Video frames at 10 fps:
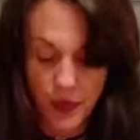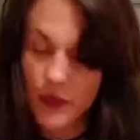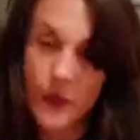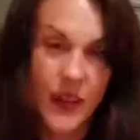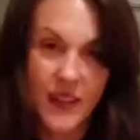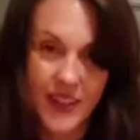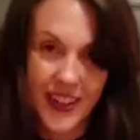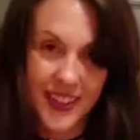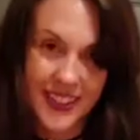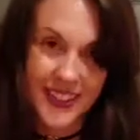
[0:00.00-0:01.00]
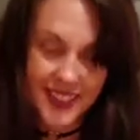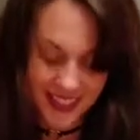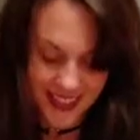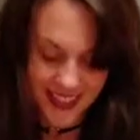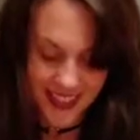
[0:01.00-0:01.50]
whatever it is.
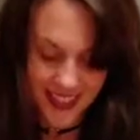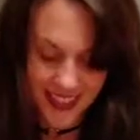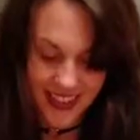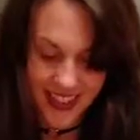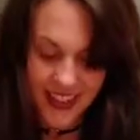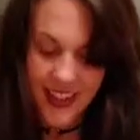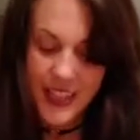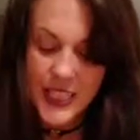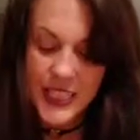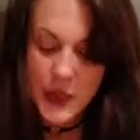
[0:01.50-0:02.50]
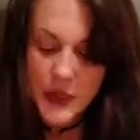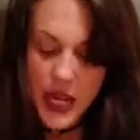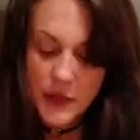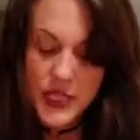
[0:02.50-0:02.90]
Sometimes